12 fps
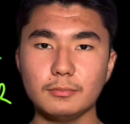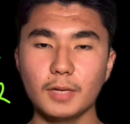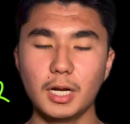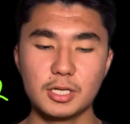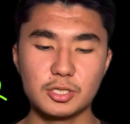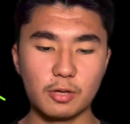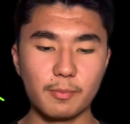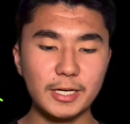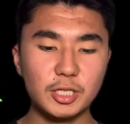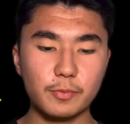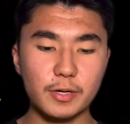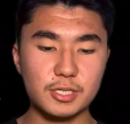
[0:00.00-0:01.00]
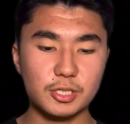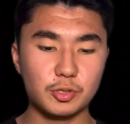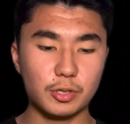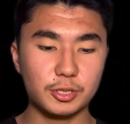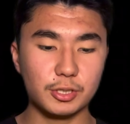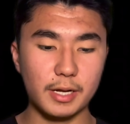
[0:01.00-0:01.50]
So the major resonance
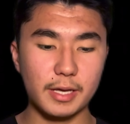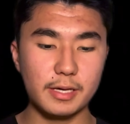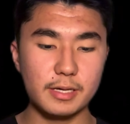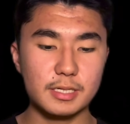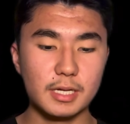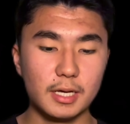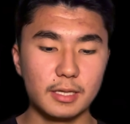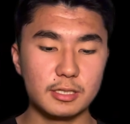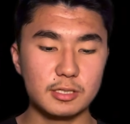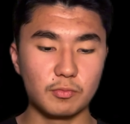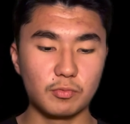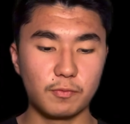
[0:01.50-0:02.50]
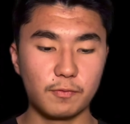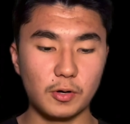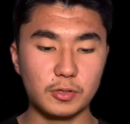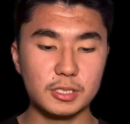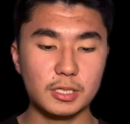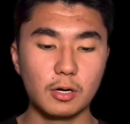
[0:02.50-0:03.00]
structure is this
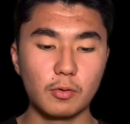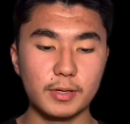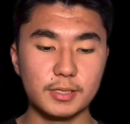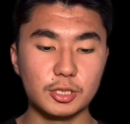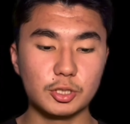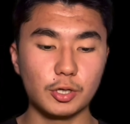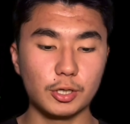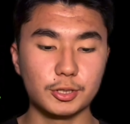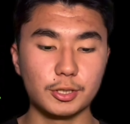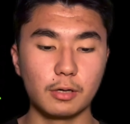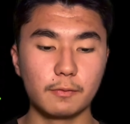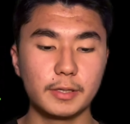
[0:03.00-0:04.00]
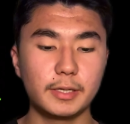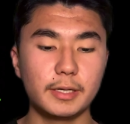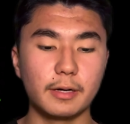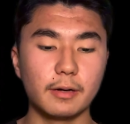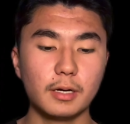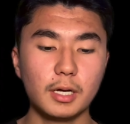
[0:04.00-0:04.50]
first resonance structure over
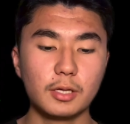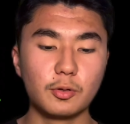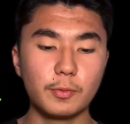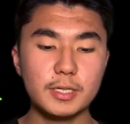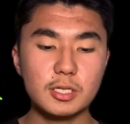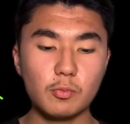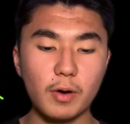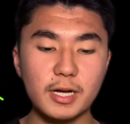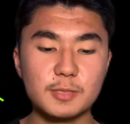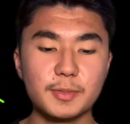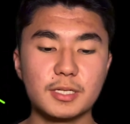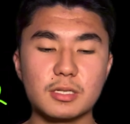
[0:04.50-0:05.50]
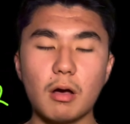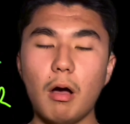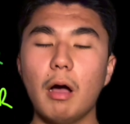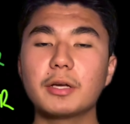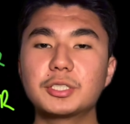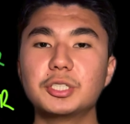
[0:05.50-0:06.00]
here. The reason why is because
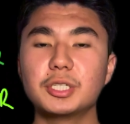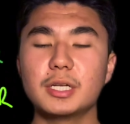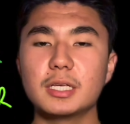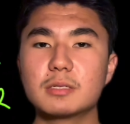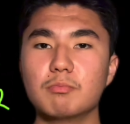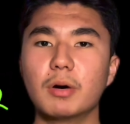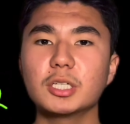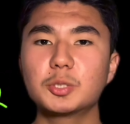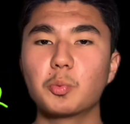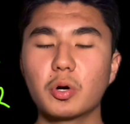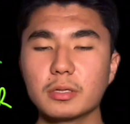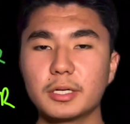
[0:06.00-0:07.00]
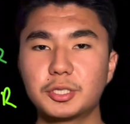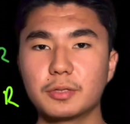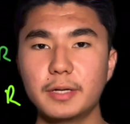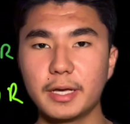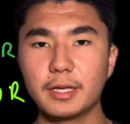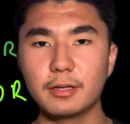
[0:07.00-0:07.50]
oxygen is much more
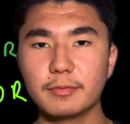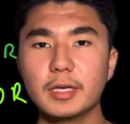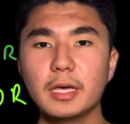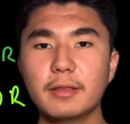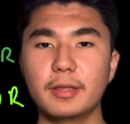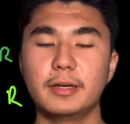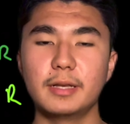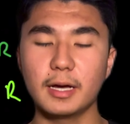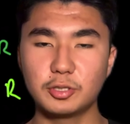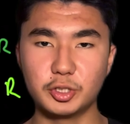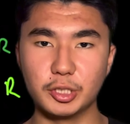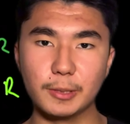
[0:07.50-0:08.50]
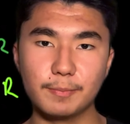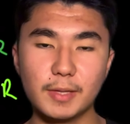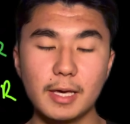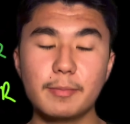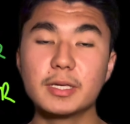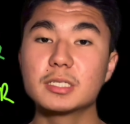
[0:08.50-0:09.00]
electronegative than nitrogen.
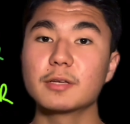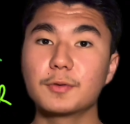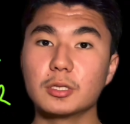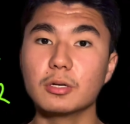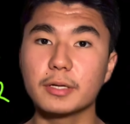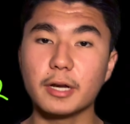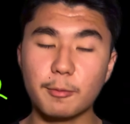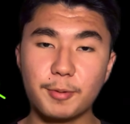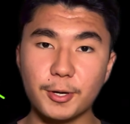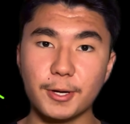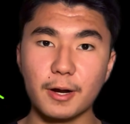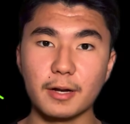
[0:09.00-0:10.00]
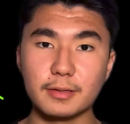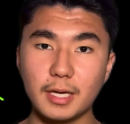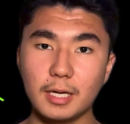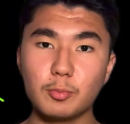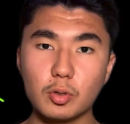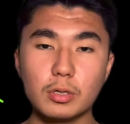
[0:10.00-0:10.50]
Because if we look at our periodic
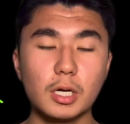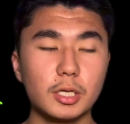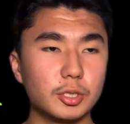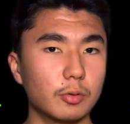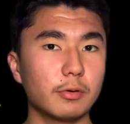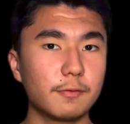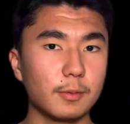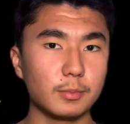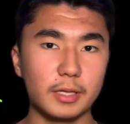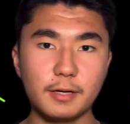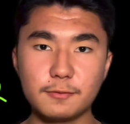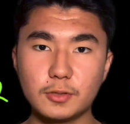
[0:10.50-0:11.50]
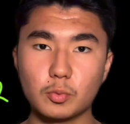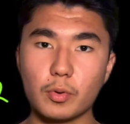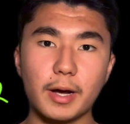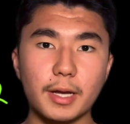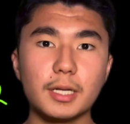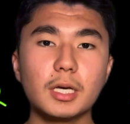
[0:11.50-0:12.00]
table, going from left to
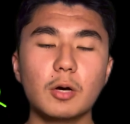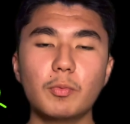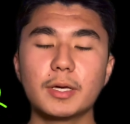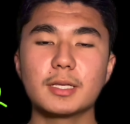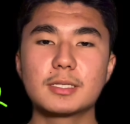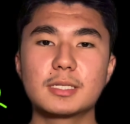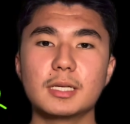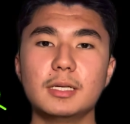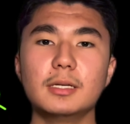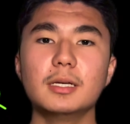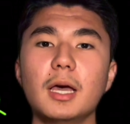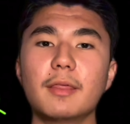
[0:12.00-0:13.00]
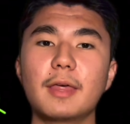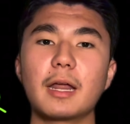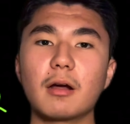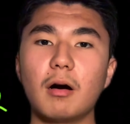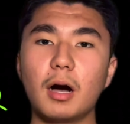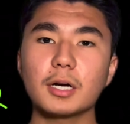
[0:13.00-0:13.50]
right, we can see that
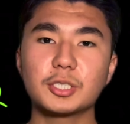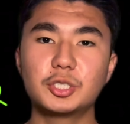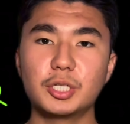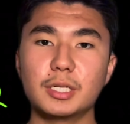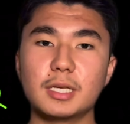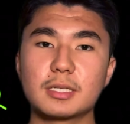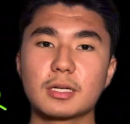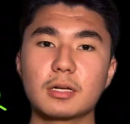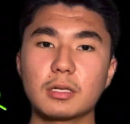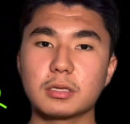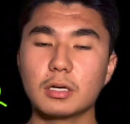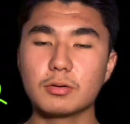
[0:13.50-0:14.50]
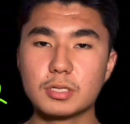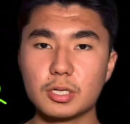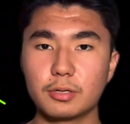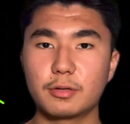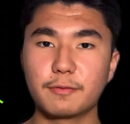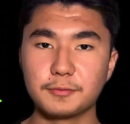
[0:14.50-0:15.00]
oxygen is closer
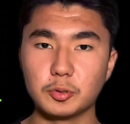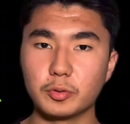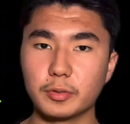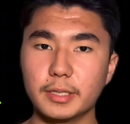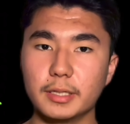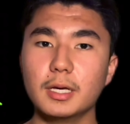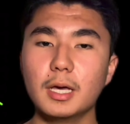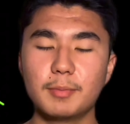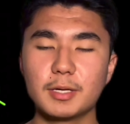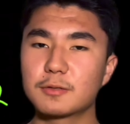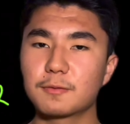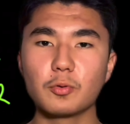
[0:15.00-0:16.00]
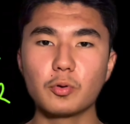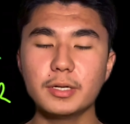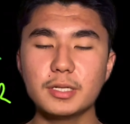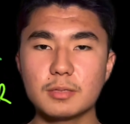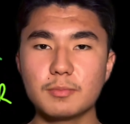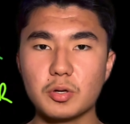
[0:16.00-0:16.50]
to fluorine because fluorine is
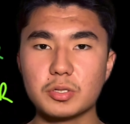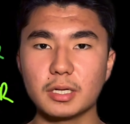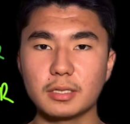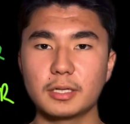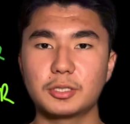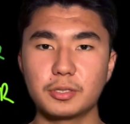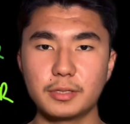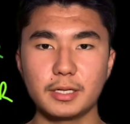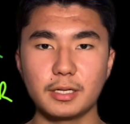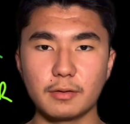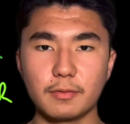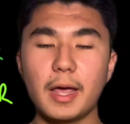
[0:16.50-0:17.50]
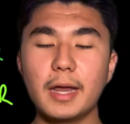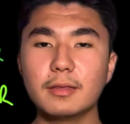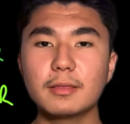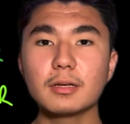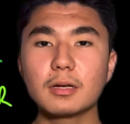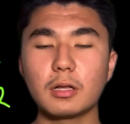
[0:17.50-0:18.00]
the most electronegative.
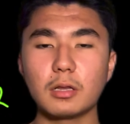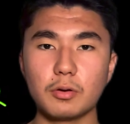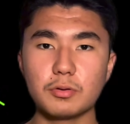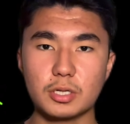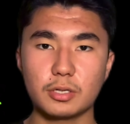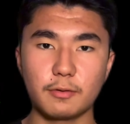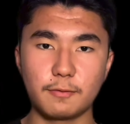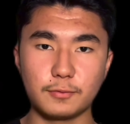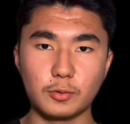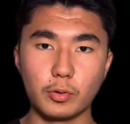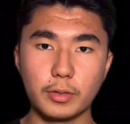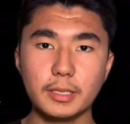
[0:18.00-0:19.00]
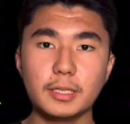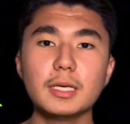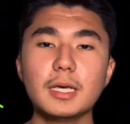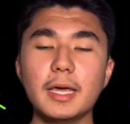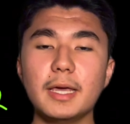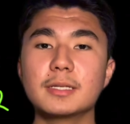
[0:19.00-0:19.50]
Anything closer to fluorine
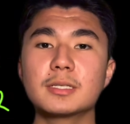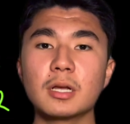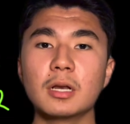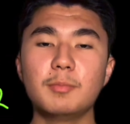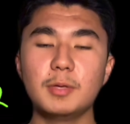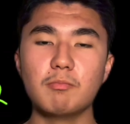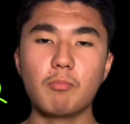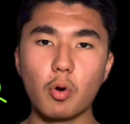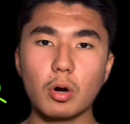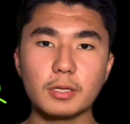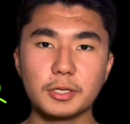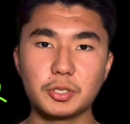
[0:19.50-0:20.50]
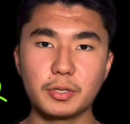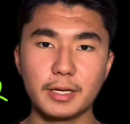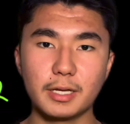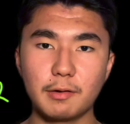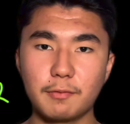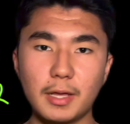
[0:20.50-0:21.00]
is going to be more
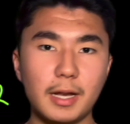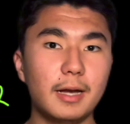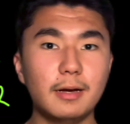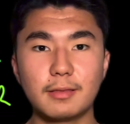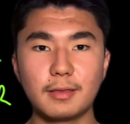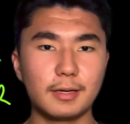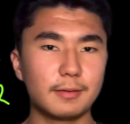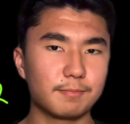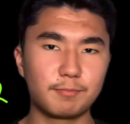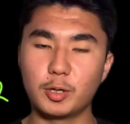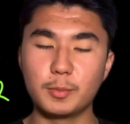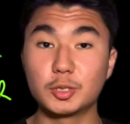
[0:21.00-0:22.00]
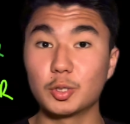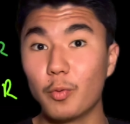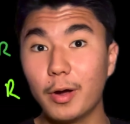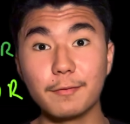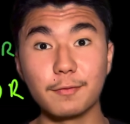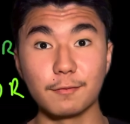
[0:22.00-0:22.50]
electronegative than anything pretty much
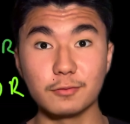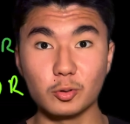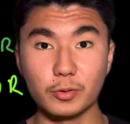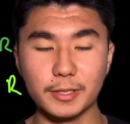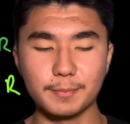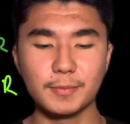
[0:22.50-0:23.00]
away from fluorine.